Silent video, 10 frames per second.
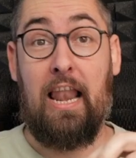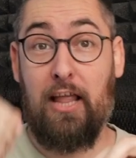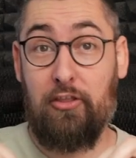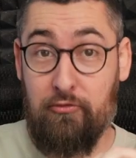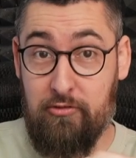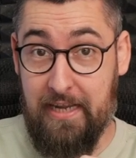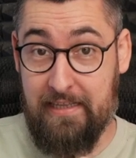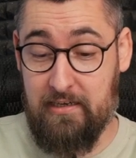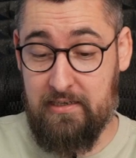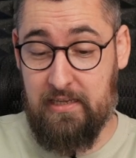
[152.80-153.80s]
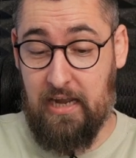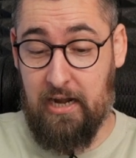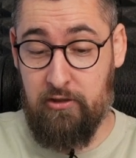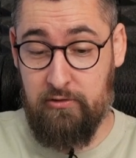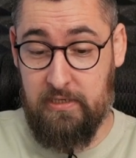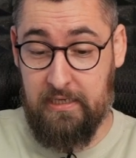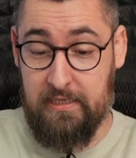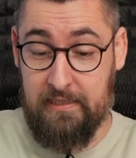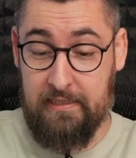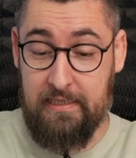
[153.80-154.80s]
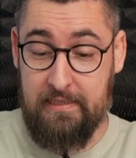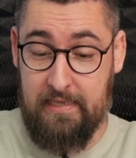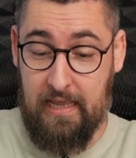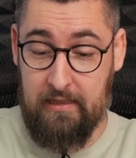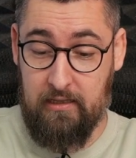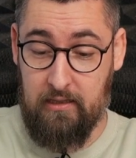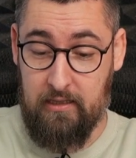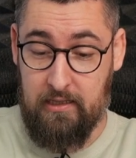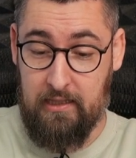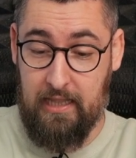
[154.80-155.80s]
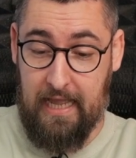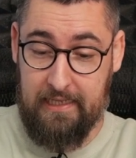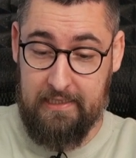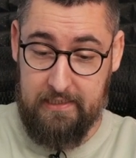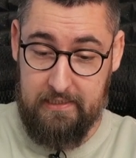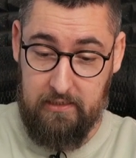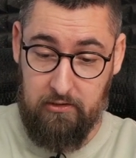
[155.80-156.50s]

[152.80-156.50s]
lot of creators are using this handle like this,